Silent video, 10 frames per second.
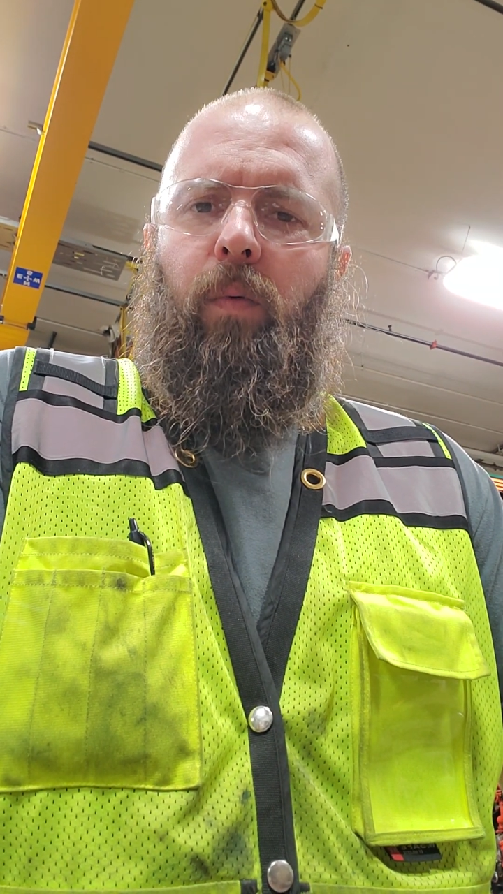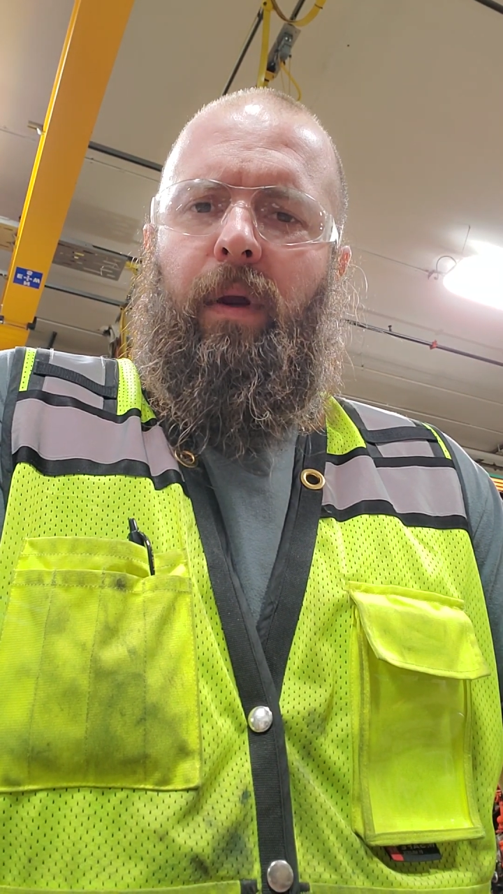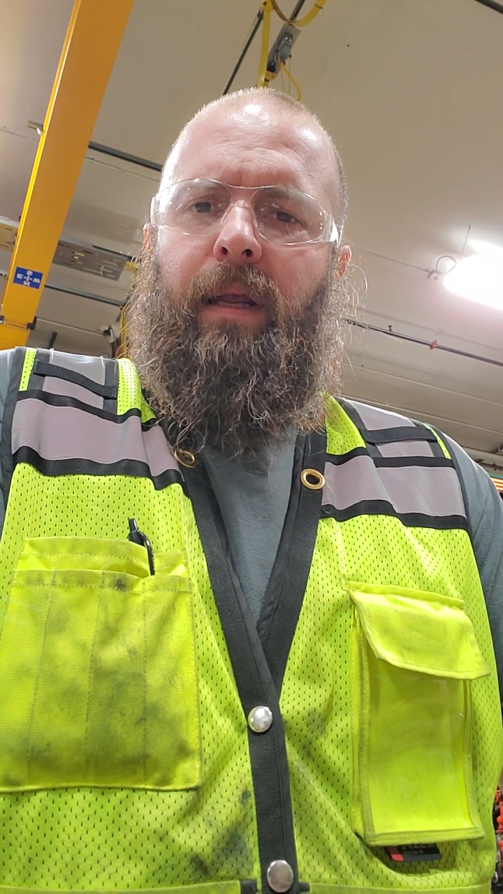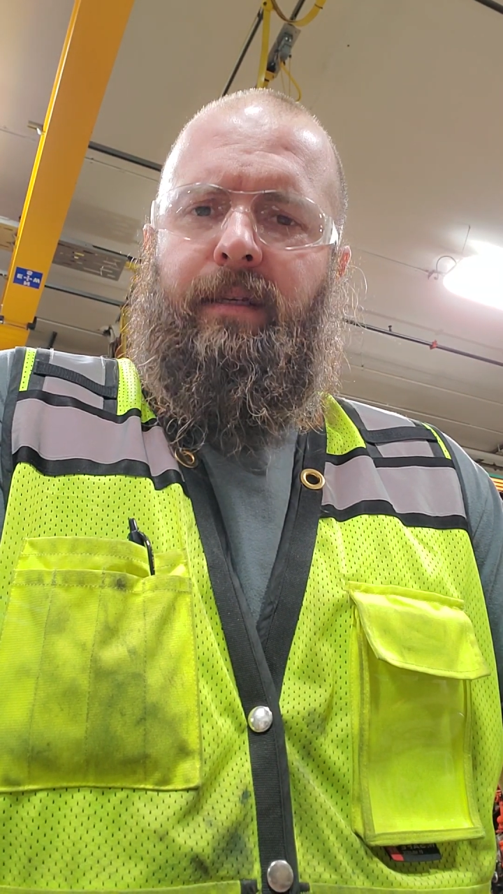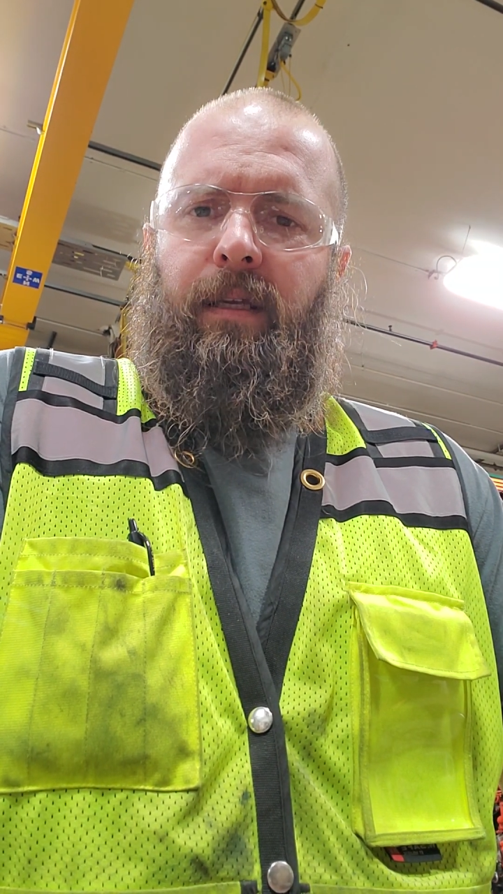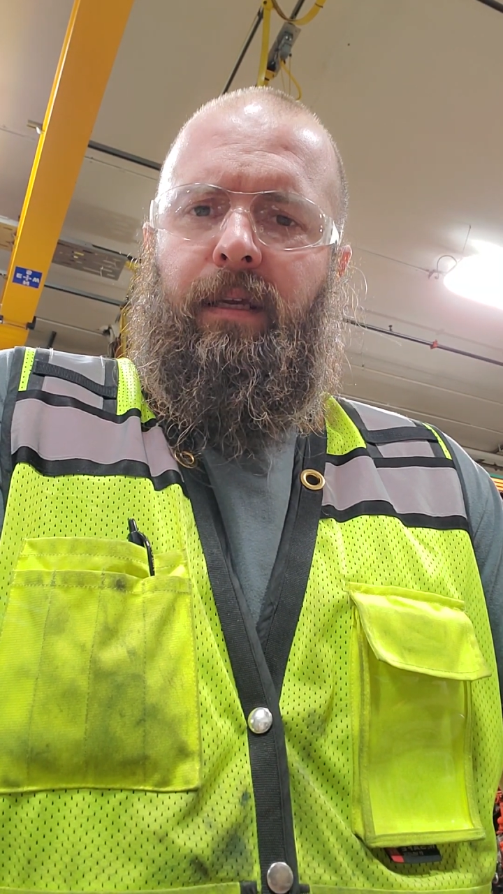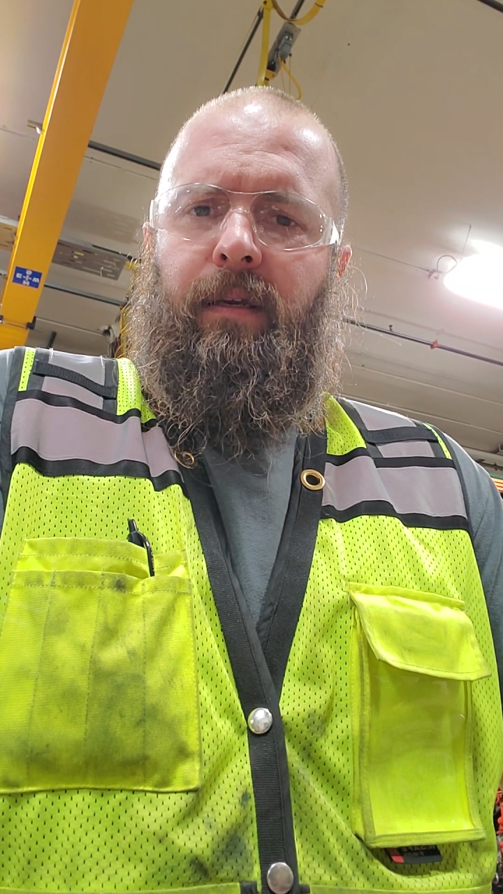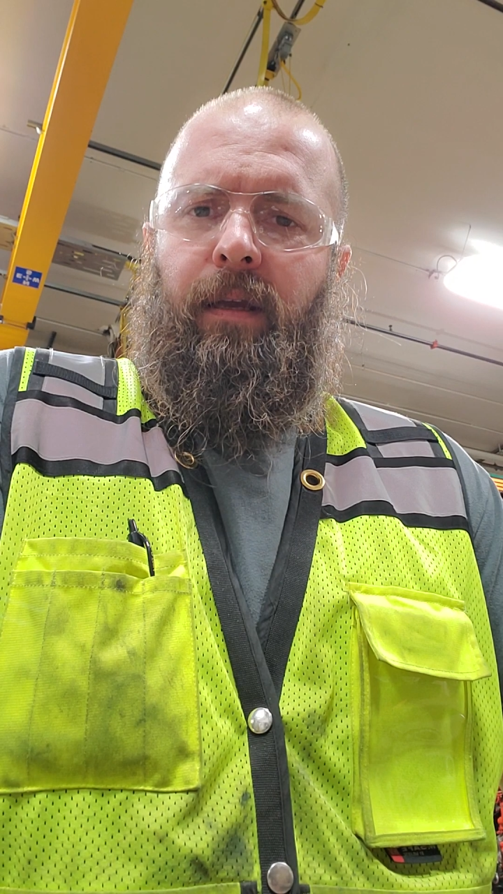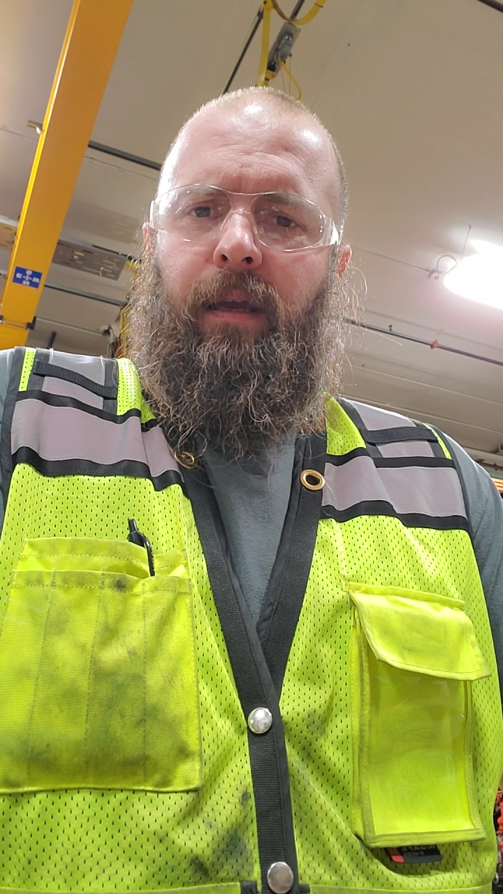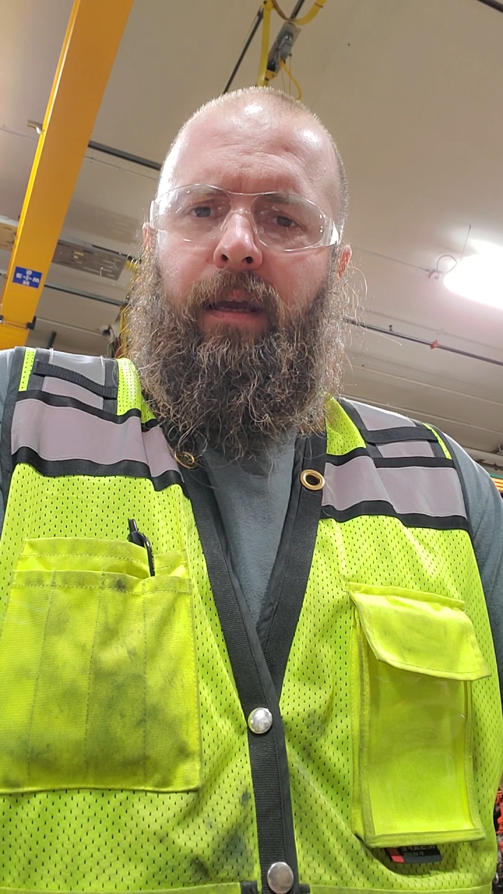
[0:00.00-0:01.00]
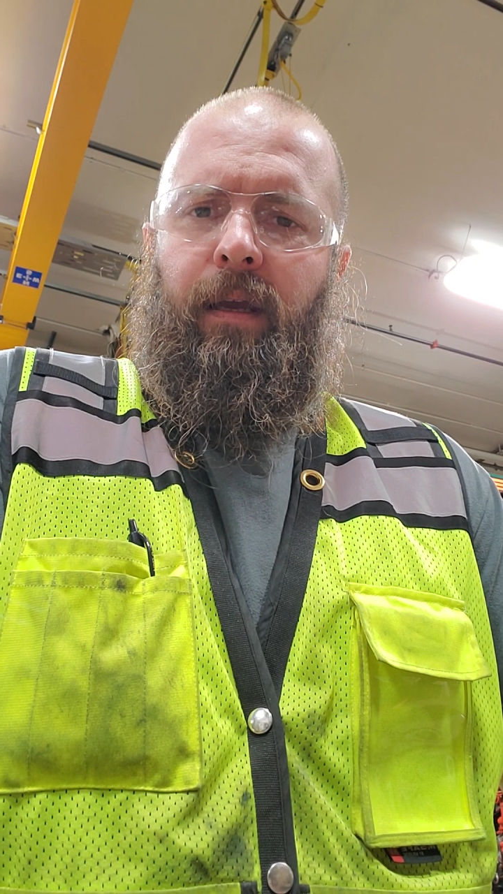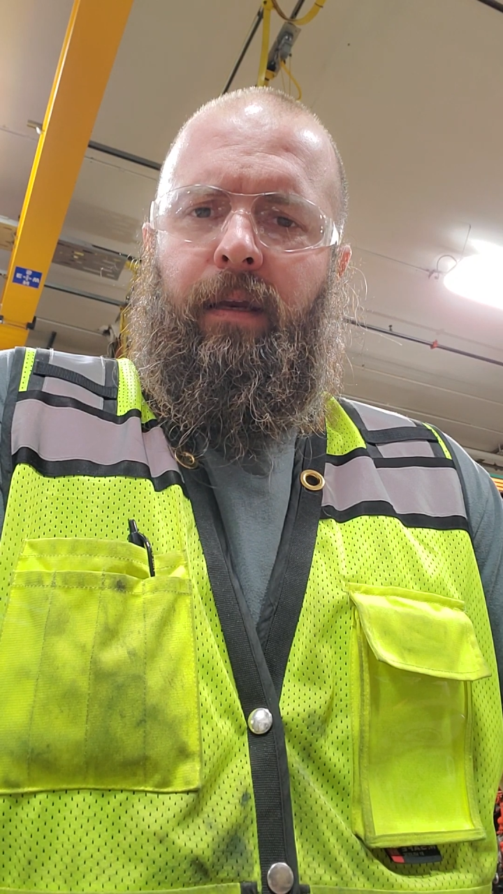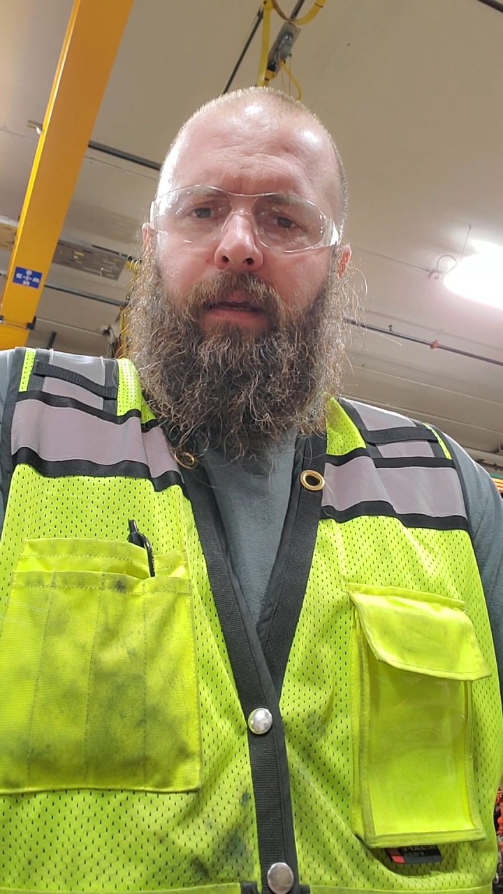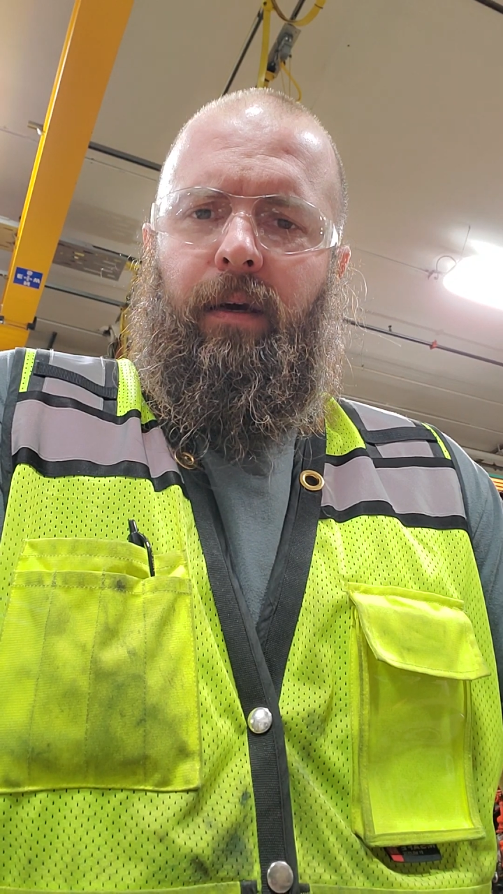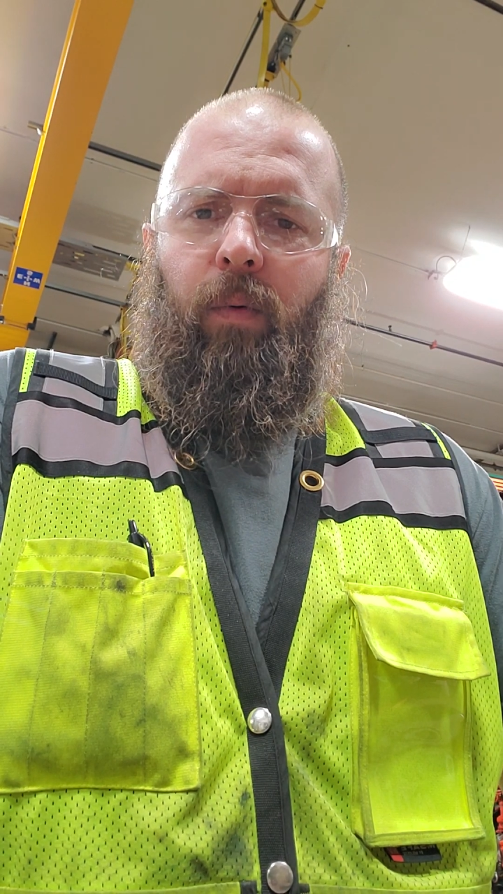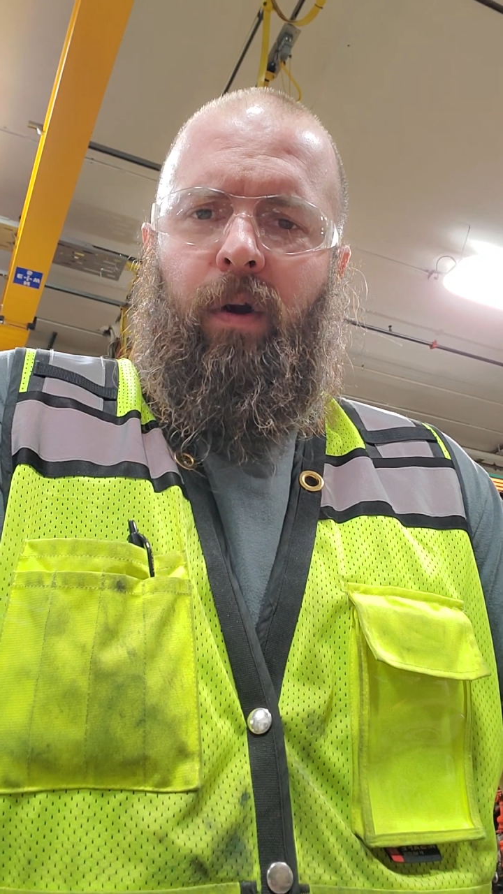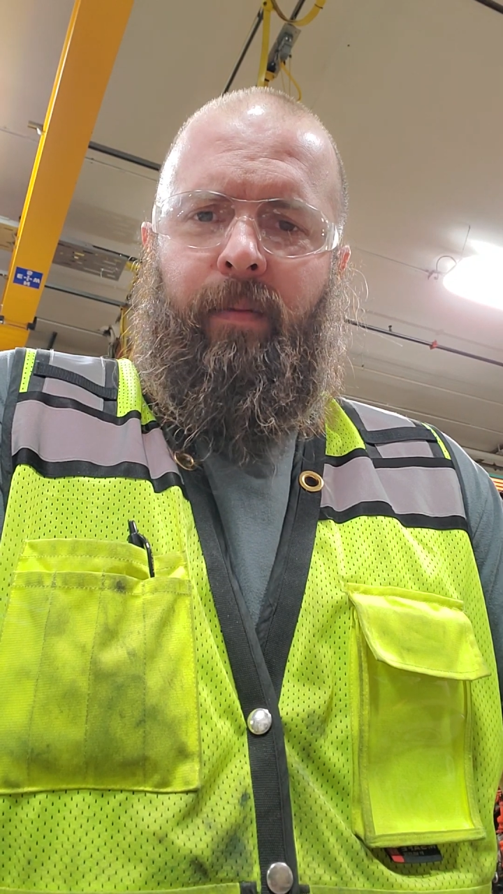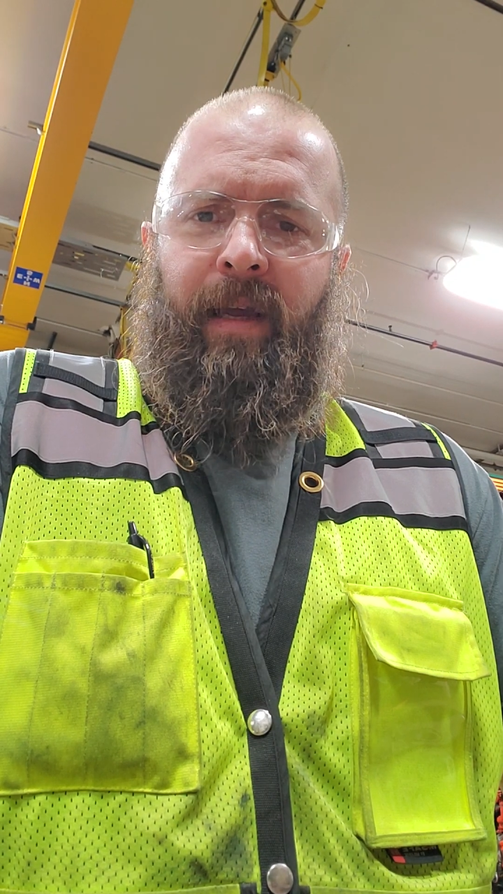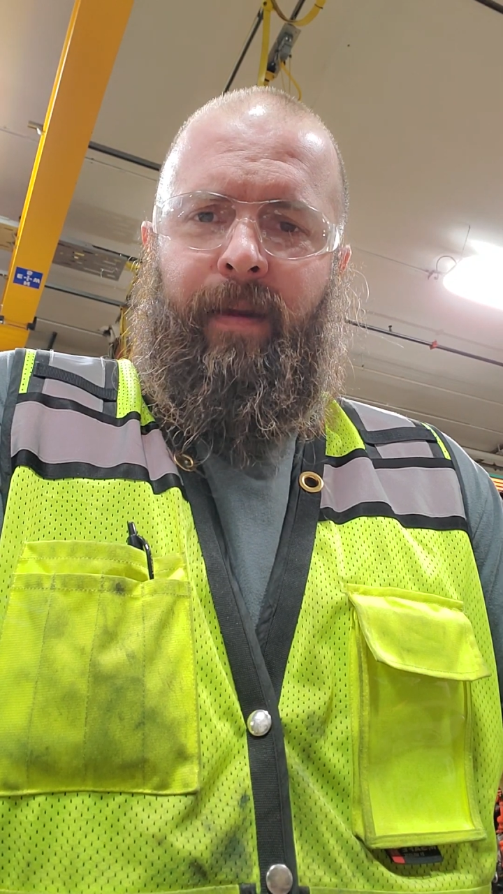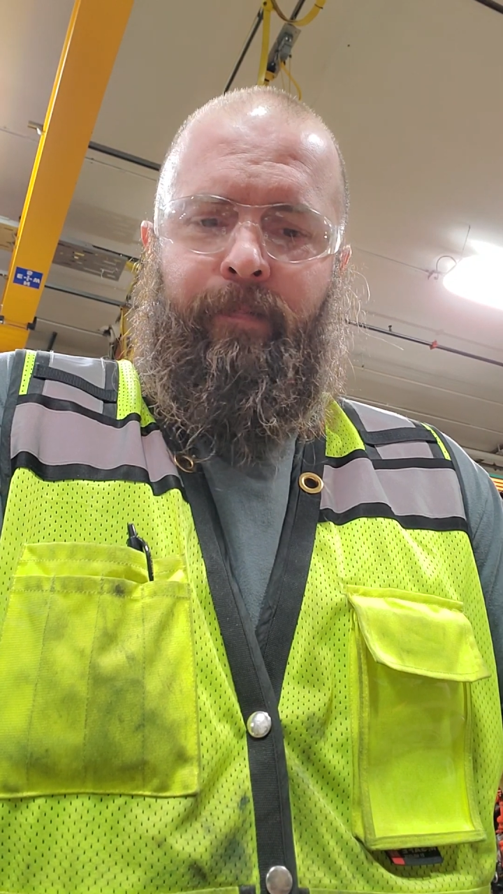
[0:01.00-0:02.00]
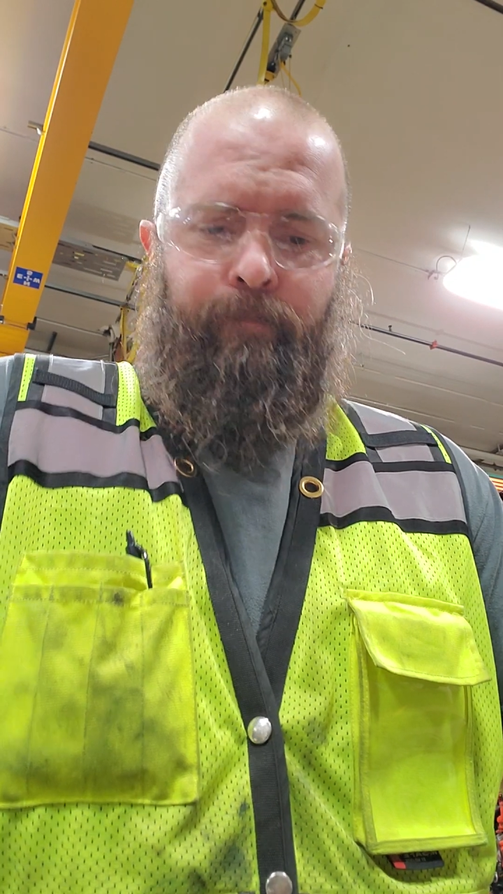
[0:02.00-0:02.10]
what I did and where I'm at.